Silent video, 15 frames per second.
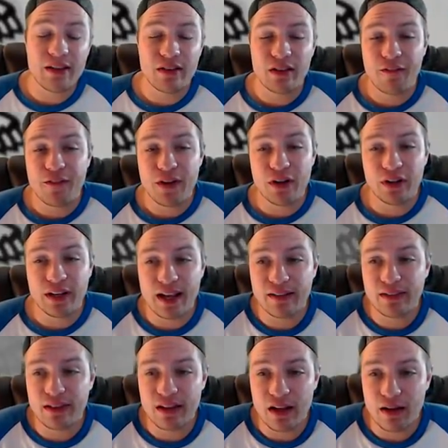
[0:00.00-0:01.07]
on the field
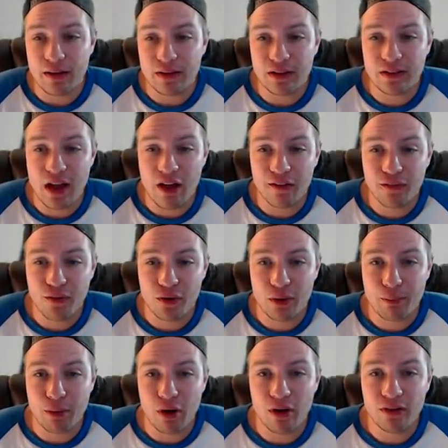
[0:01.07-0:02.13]
against the South Florida
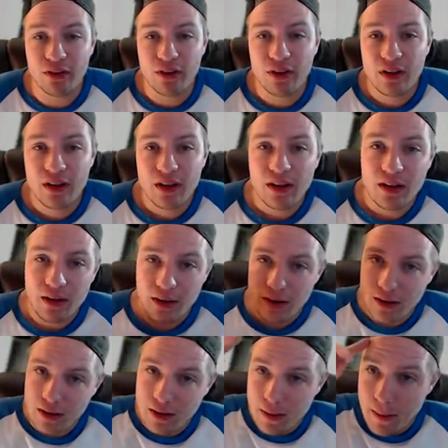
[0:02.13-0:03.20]
Bulls.
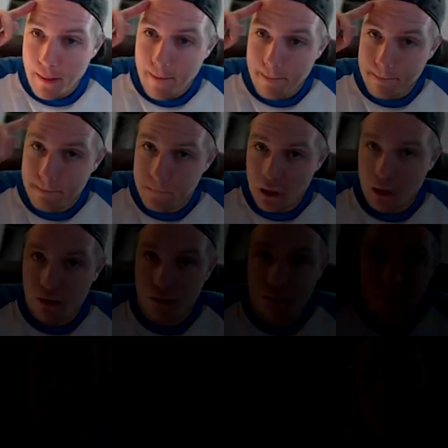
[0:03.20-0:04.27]

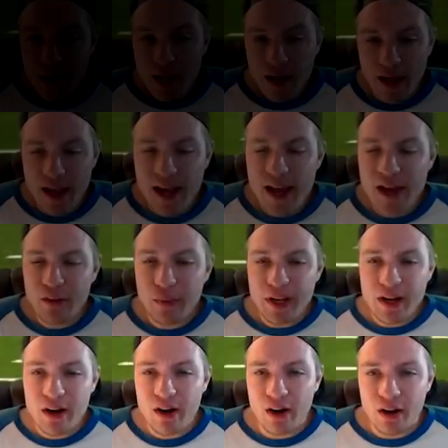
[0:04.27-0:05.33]
Boom. And we
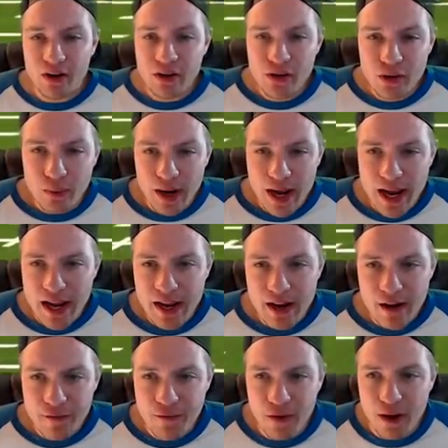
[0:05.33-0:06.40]
are underway
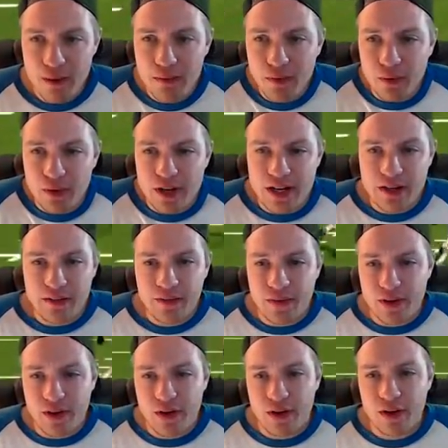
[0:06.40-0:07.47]
here from
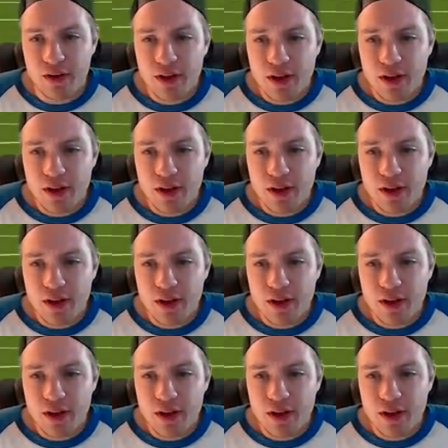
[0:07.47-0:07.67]
Greenville